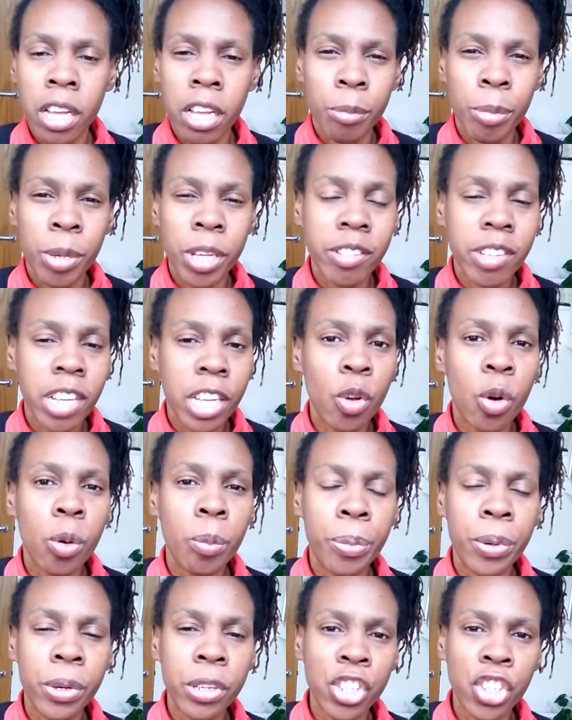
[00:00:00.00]
Because I
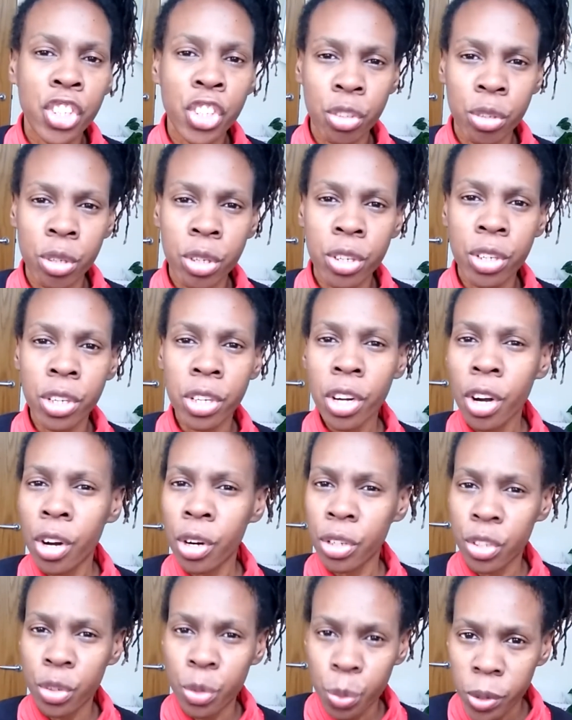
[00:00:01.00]
don't put sugar
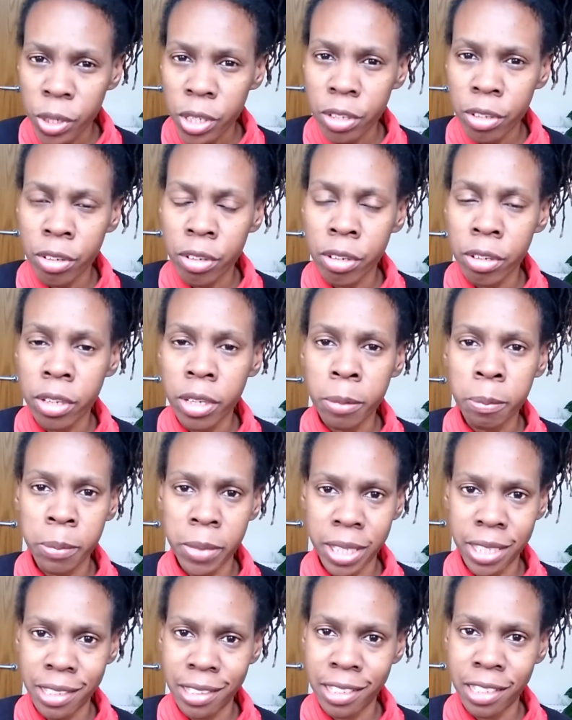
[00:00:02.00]
or sweetener in
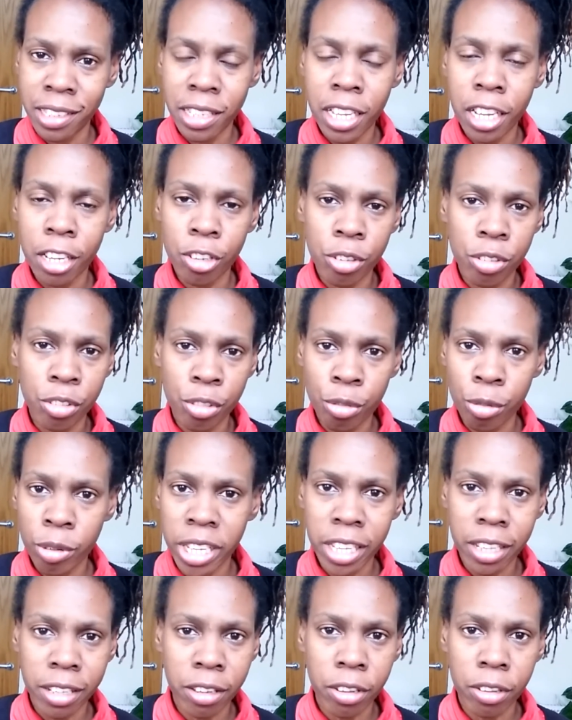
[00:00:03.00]
my tea. I just
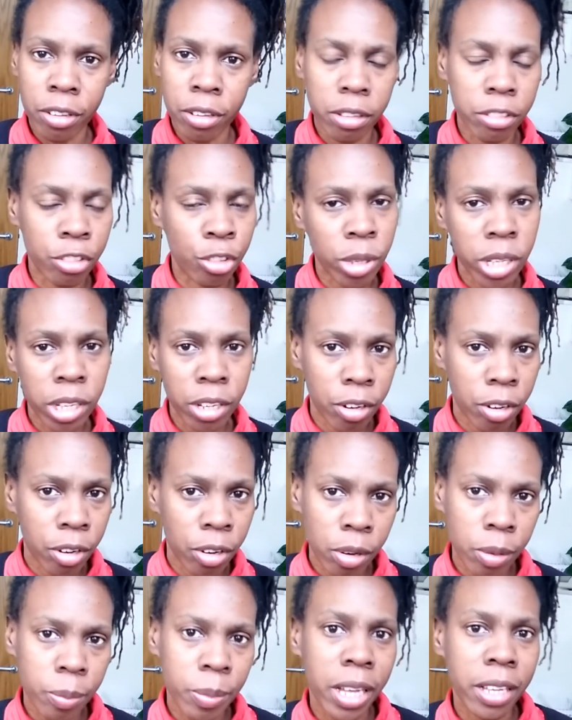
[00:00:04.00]
drink the
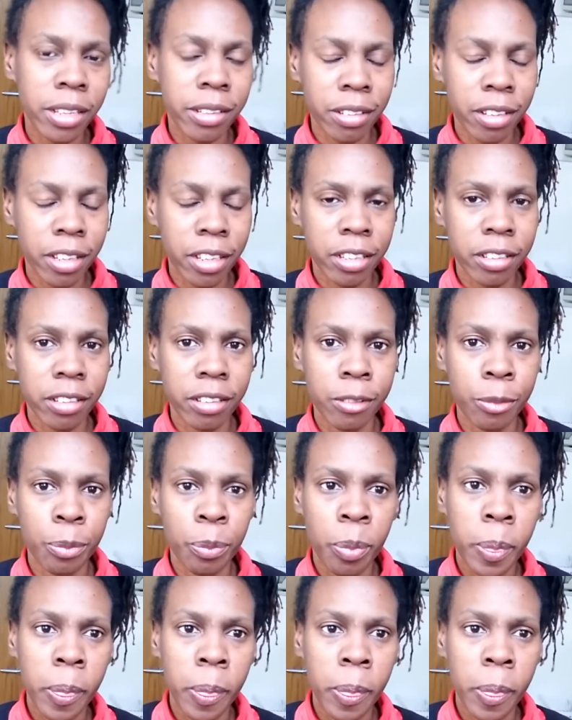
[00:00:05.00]
herb as is.